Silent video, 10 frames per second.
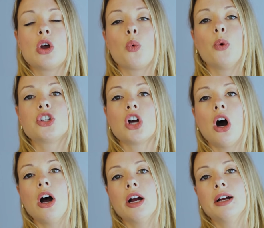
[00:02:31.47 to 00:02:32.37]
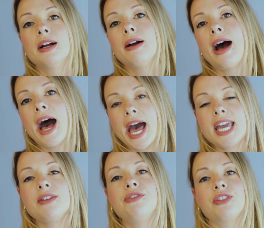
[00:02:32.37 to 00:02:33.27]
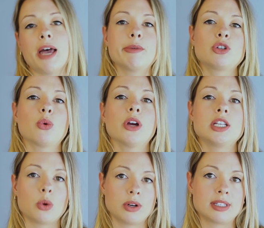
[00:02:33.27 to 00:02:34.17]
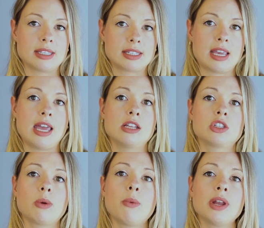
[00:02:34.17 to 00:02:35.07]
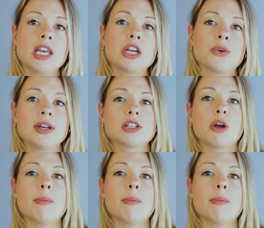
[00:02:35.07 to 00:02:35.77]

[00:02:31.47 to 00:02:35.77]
which are high inflammatory towards the skin. So we want to increase our